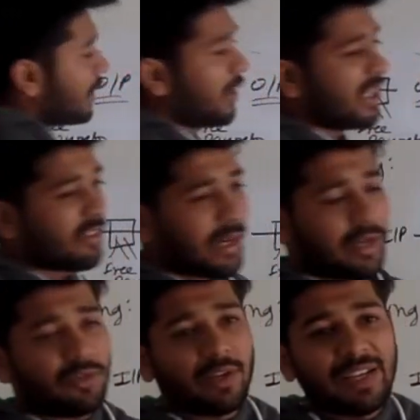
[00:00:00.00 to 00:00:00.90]

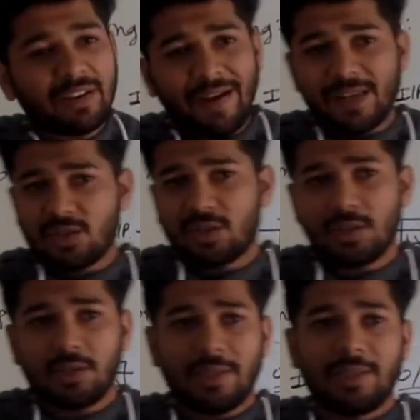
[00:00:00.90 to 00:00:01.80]

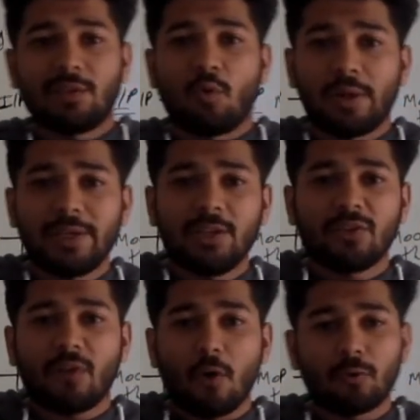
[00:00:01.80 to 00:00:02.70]
degradation in the quality of
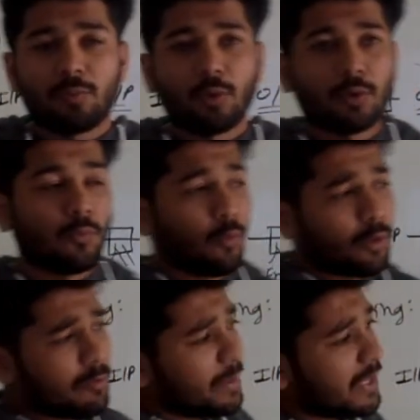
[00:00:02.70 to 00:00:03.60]
output
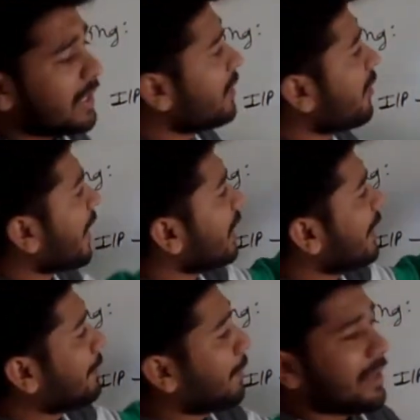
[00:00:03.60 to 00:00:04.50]
would be directly
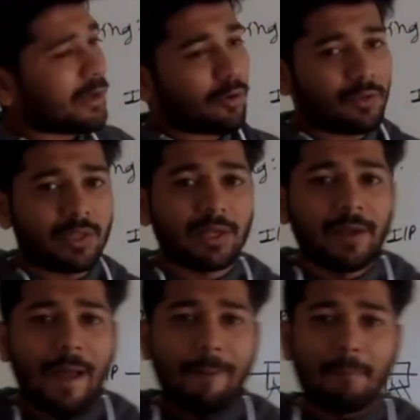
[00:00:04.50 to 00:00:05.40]
dependent on the
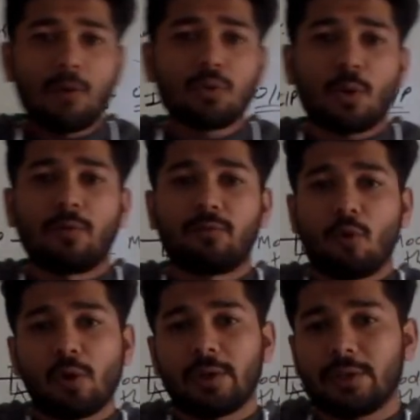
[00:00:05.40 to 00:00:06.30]
amount of
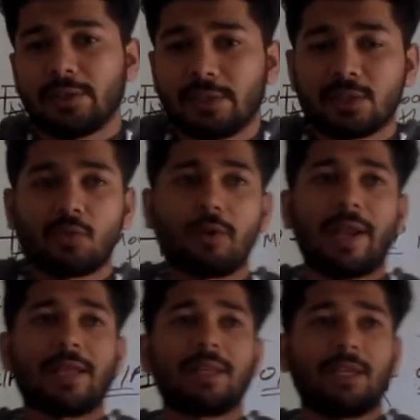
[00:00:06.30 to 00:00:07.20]
fault. It's not
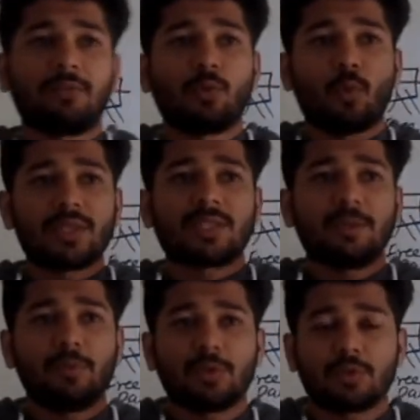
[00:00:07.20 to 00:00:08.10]
like that if the one
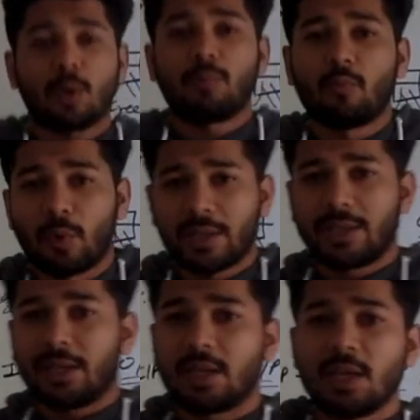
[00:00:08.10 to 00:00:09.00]
CPU stops
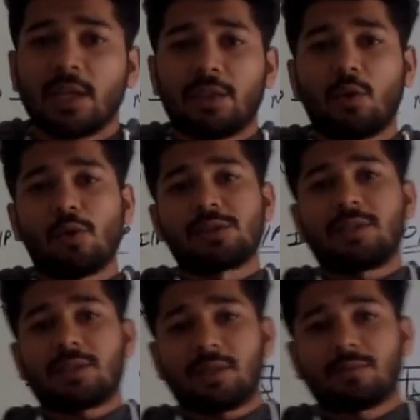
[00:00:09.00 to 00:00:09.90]
working, the whole
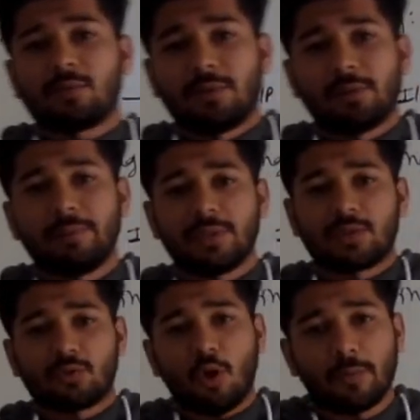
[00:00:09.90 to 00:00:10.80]
systems will be
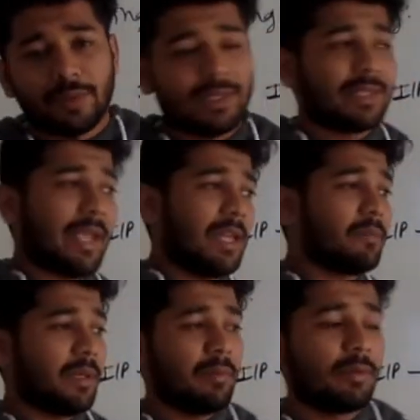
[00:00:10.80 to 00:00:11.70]
stopped. It
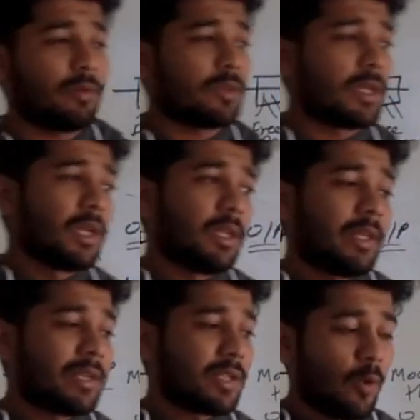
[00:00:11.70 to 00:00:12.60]
can be, because
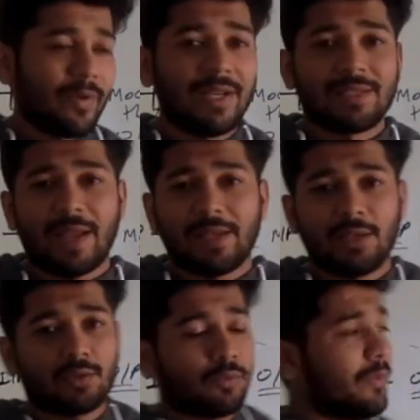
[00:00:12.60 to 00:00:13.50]
that's how we design
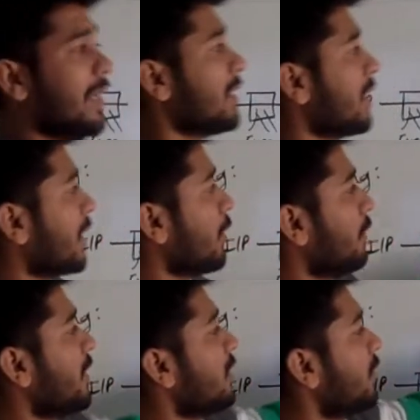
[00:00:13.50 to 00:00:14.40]
it. So we can take care
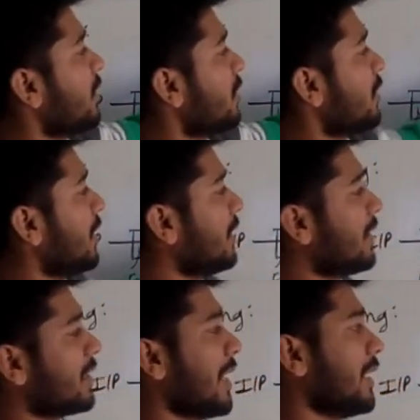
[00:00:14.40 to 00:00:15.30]
of this feature in
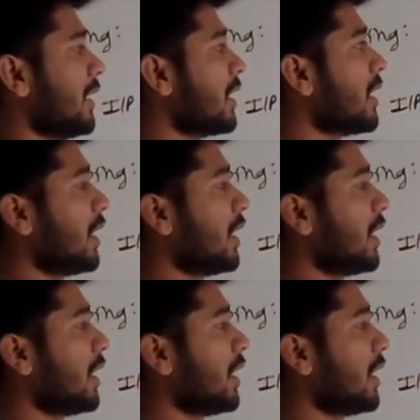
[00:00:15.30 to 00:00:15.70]
designing